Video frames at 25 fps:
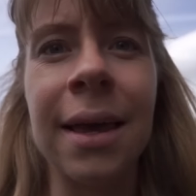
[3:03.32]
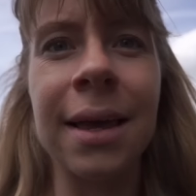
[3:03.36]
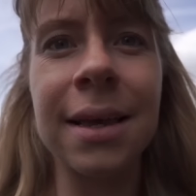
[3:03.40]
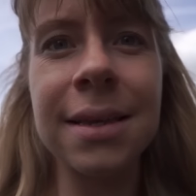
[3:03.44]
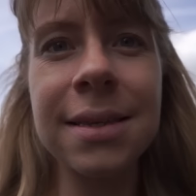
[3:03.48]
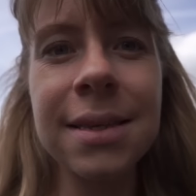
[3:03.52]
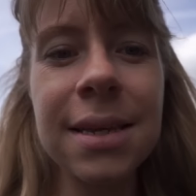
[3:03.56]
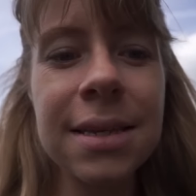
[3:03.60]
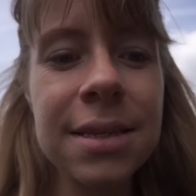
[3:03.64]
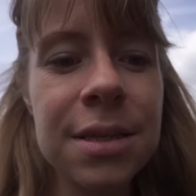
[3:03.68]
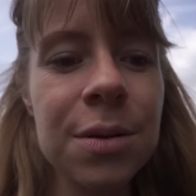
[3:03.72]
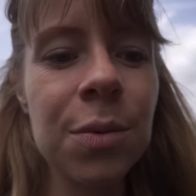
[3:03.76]
It
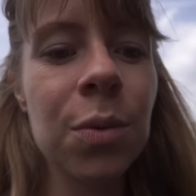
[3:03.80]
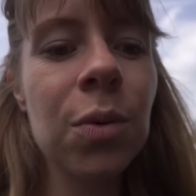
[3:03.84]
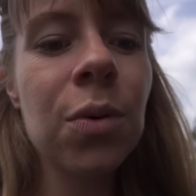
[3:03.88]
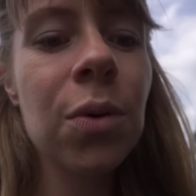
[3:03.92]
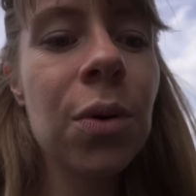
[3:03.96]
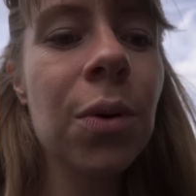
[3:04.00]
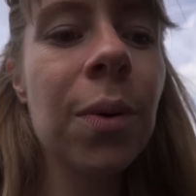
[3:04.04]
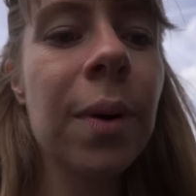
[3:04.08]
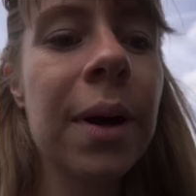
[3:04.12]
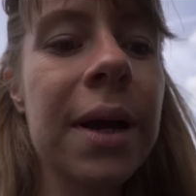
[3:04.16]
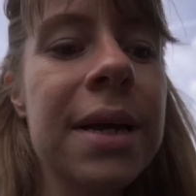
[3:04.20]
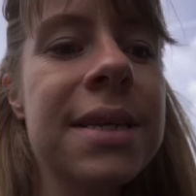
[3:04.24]
says the
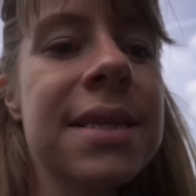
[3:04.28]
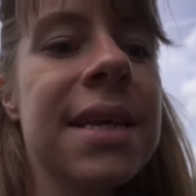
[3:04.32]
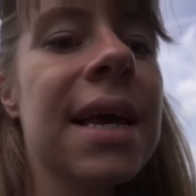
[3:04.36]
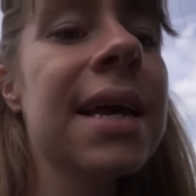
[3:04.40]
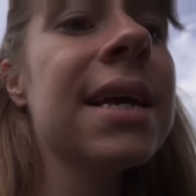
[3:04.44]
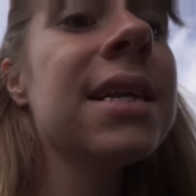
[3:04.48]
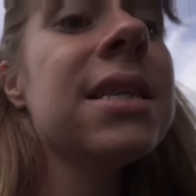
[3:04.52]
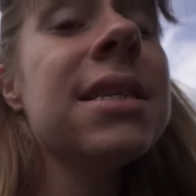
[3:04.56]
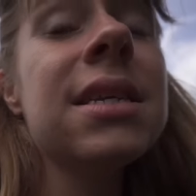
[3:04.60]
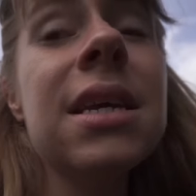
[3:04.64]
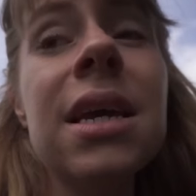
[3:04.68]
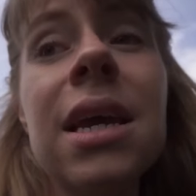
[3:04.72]
walkway is
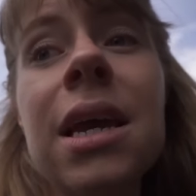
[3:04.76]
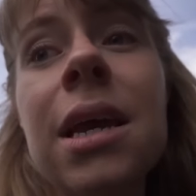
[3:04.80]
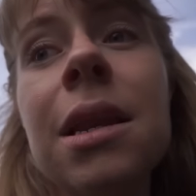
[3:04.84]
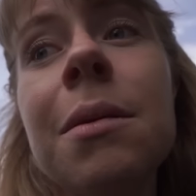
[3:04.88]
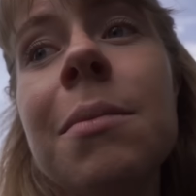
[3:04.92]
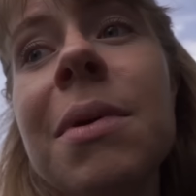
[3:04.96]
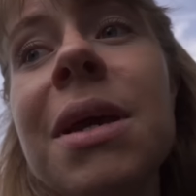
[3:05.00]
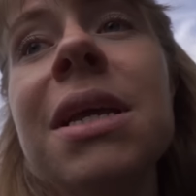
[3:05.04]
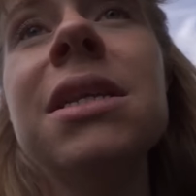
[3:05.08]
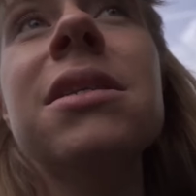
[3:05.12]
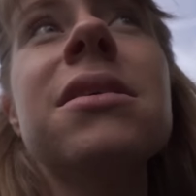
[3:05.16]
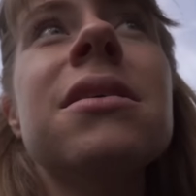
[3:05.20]

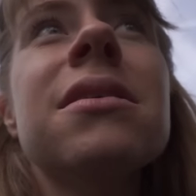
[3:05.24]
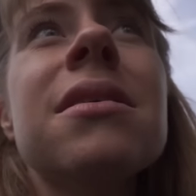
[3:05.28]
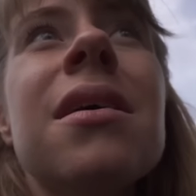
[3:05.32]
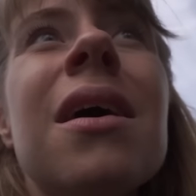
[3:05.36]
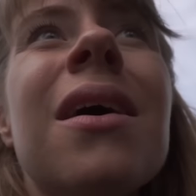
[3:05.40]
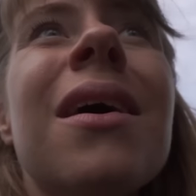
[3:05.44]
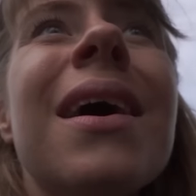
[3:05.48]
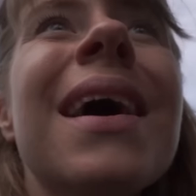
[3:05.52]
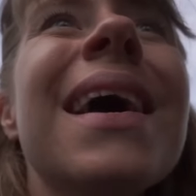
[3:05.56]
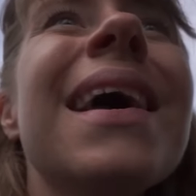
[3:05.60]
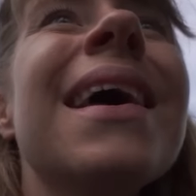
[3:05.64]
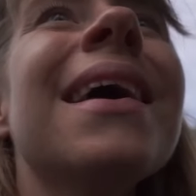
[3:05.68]
18 metres
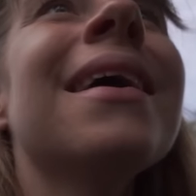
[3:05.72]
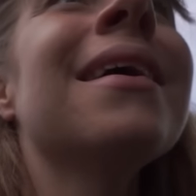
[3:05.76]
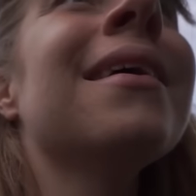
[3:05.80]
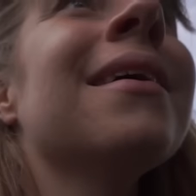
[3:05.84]
high.